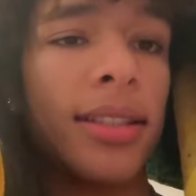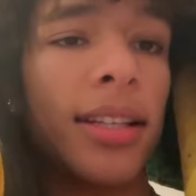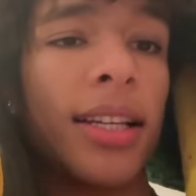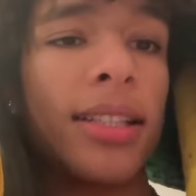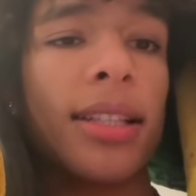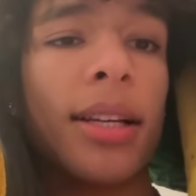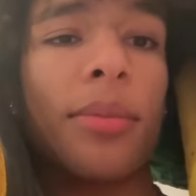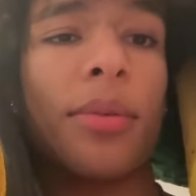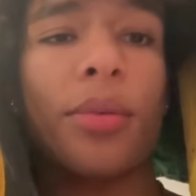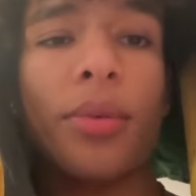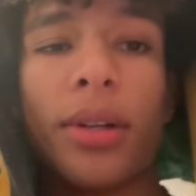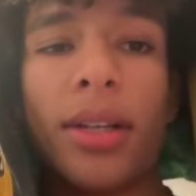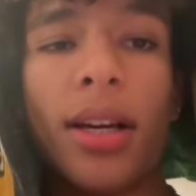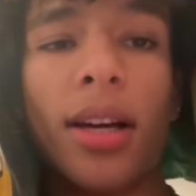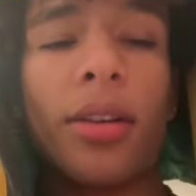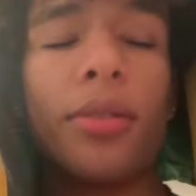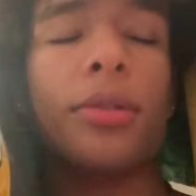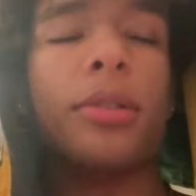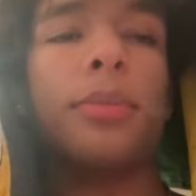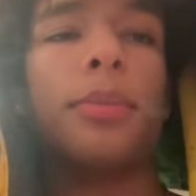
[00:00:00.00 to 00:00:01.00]
last time we went
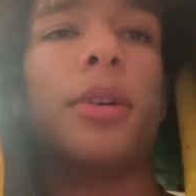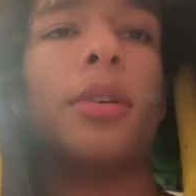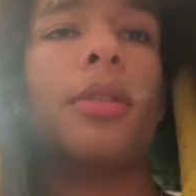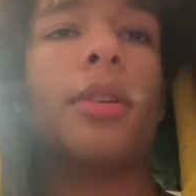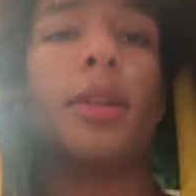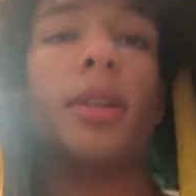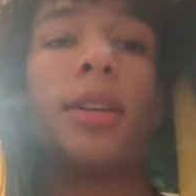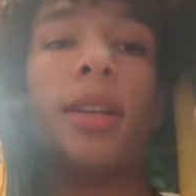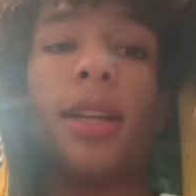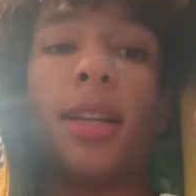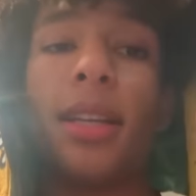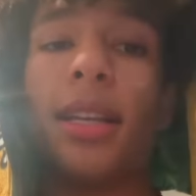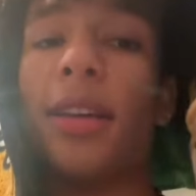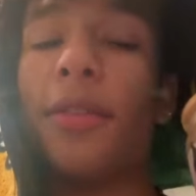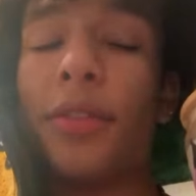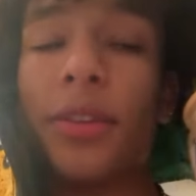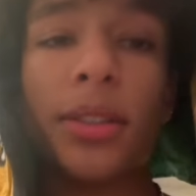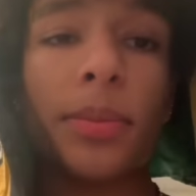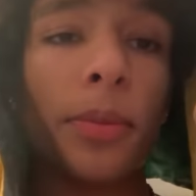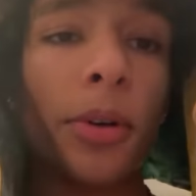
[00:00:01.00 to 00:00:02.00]
down, it was broken. And
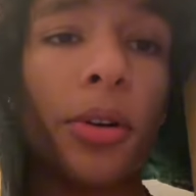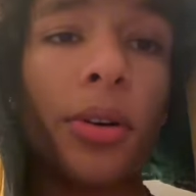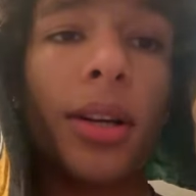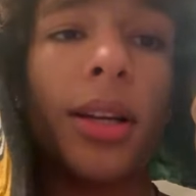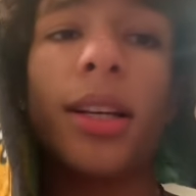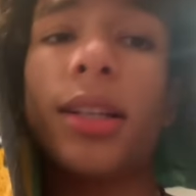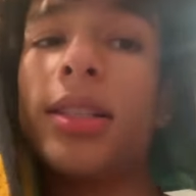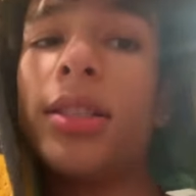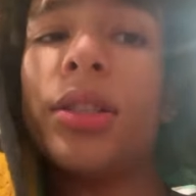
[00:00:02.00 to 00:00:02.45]
if it's broken, it's